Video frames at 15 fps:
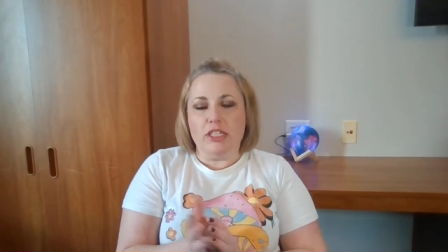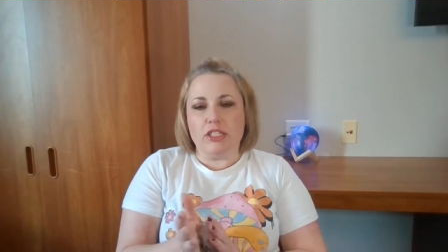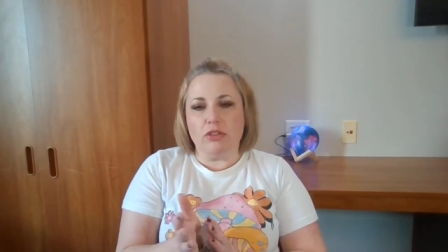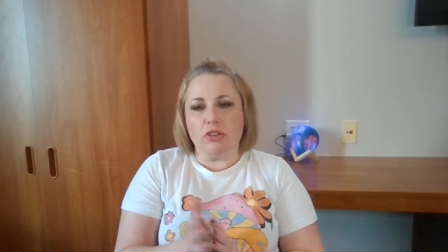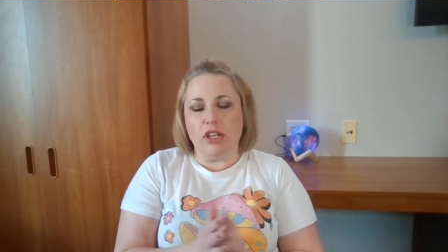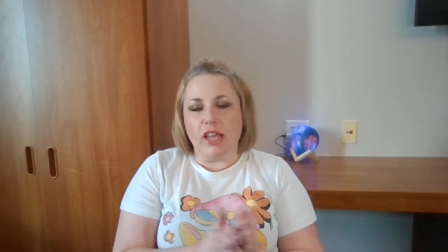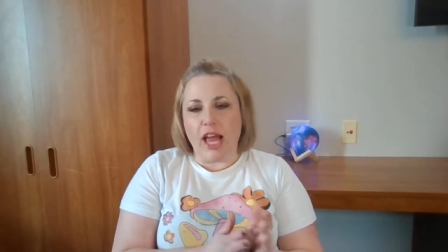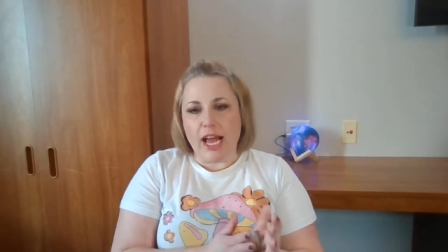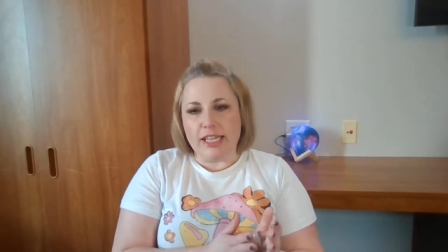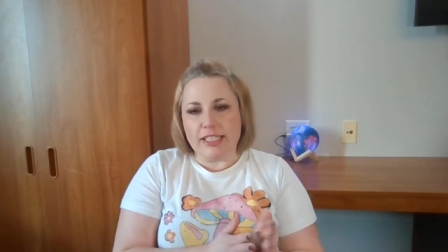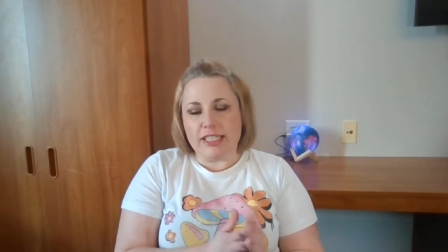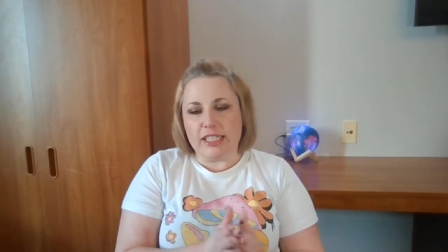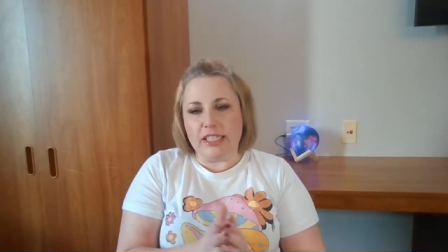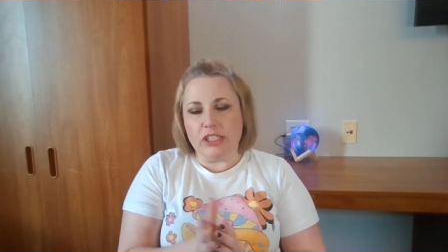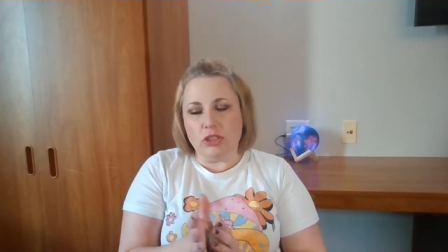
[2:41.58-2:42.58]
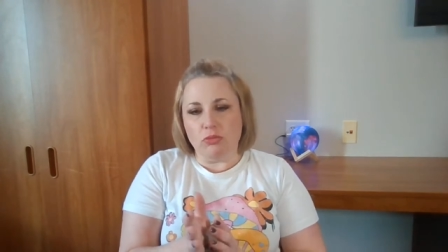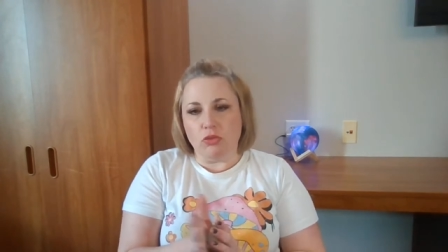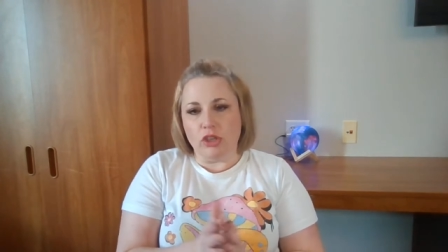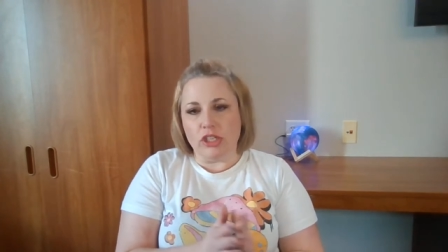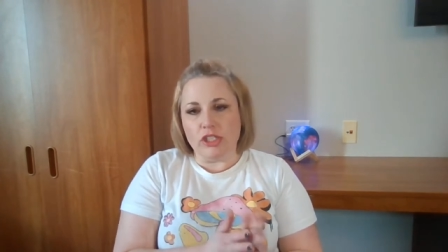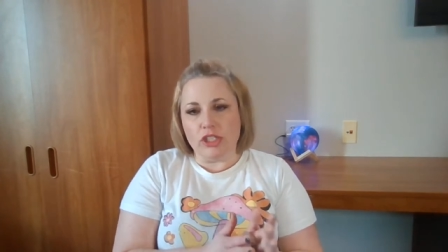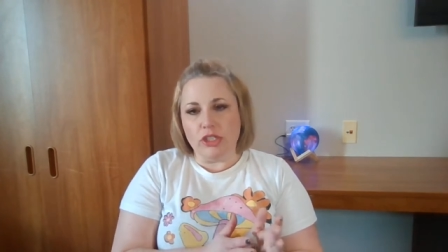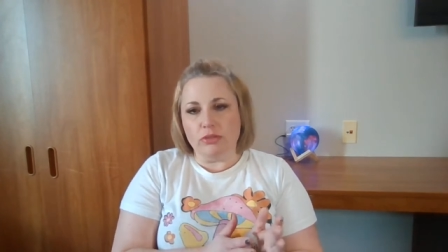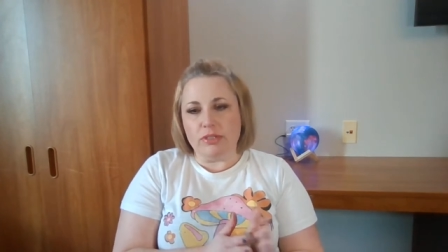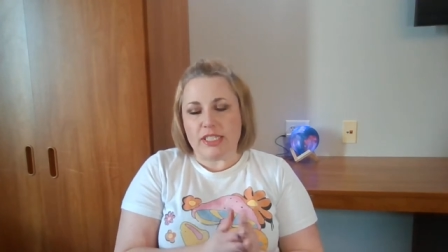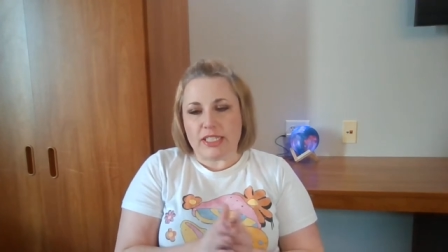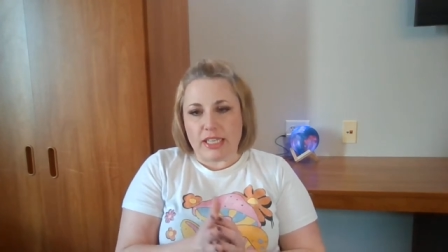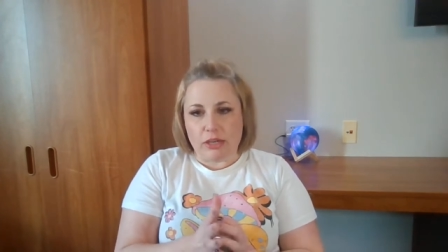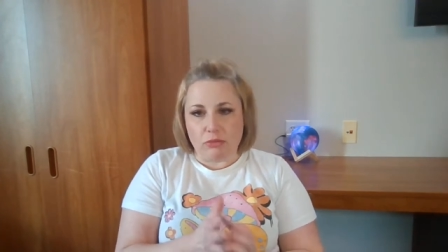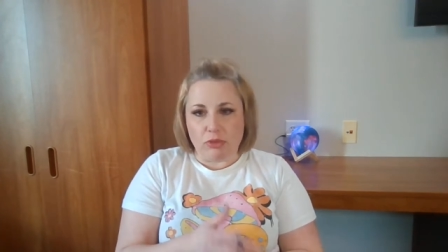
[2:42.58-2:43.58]
So the last thing you want to do
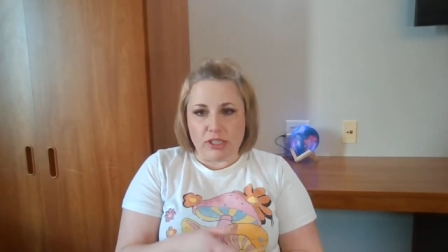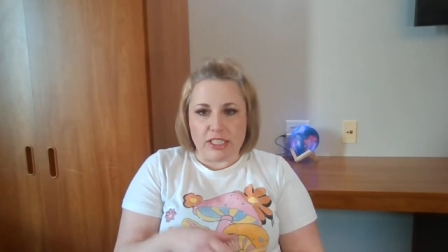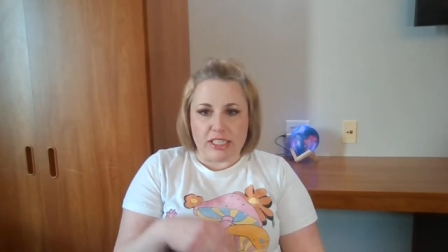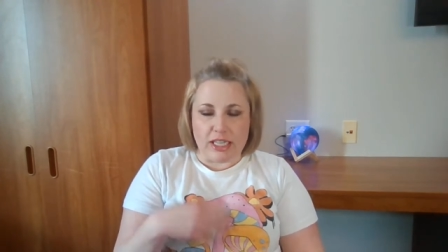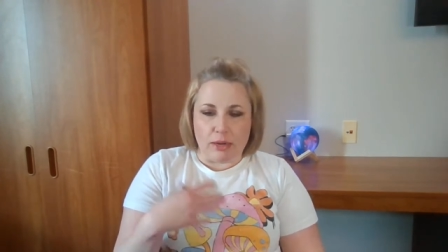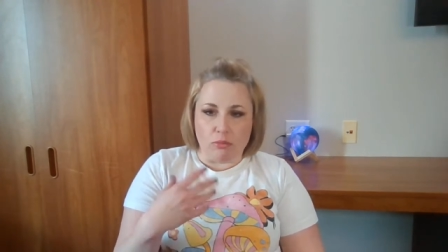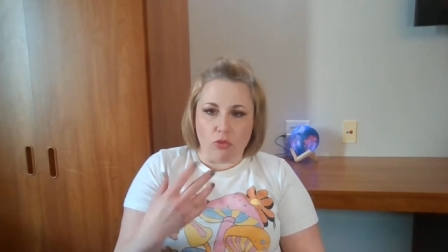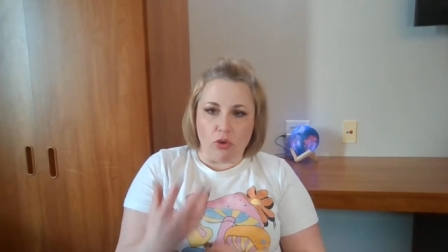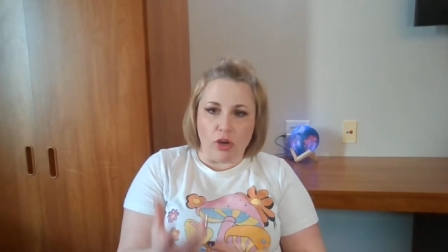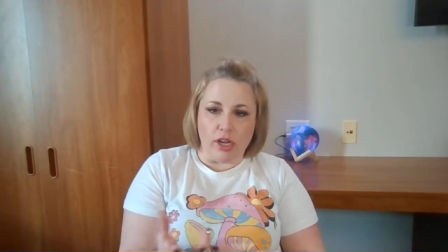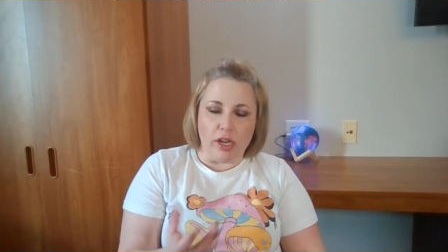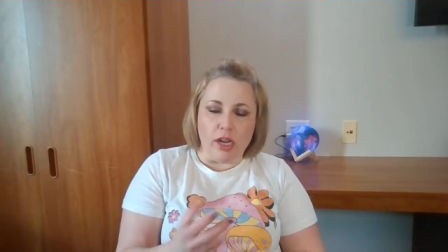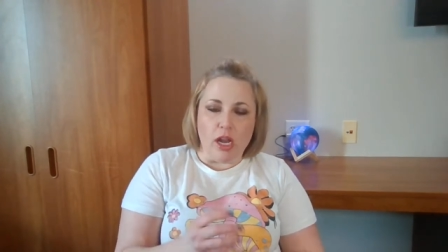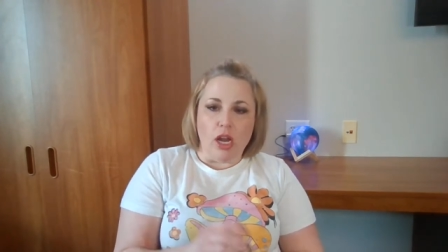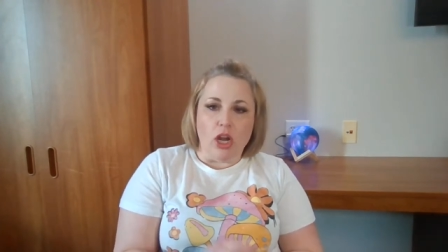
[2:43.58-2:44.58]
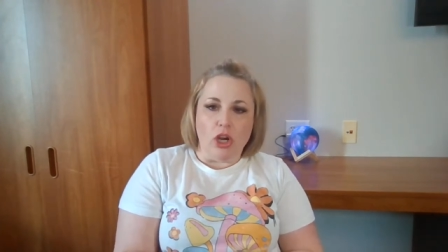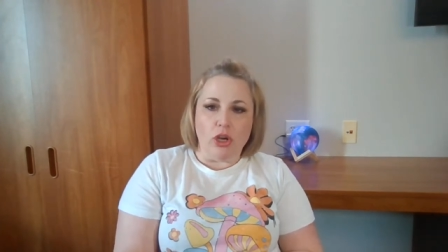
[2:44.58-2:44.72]
is get with someone